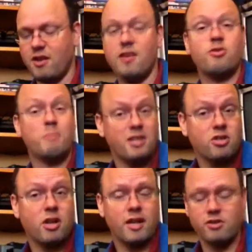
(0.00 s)

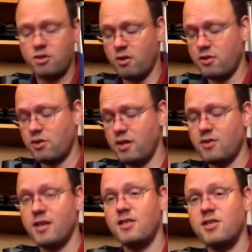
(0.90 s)
specialized joysticks,
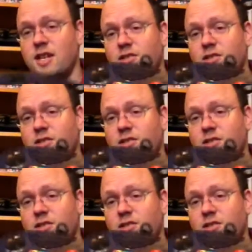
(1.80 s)
and this is